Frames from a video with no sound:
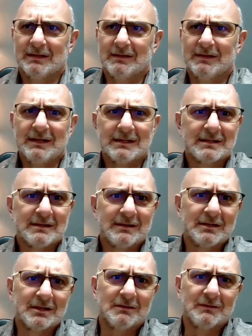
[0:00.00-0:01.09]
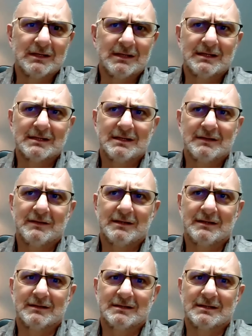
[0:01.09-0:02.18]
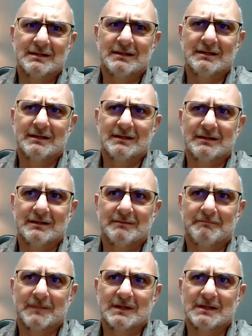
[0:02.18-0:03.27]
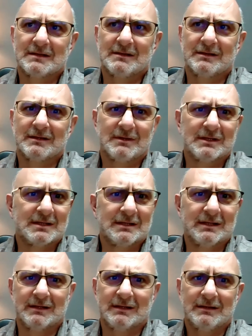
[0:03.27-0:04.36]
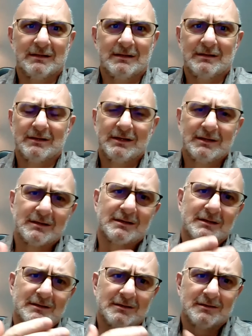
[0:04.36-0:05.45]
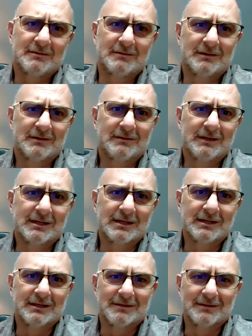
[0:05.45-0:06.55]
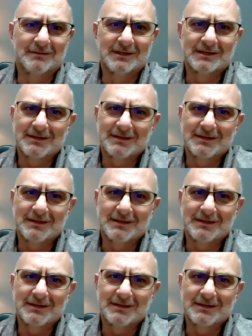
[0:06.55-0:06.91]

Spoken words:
And then I started with a legacy thing. I started by saying, Internet, hello, hello, Internet. I'm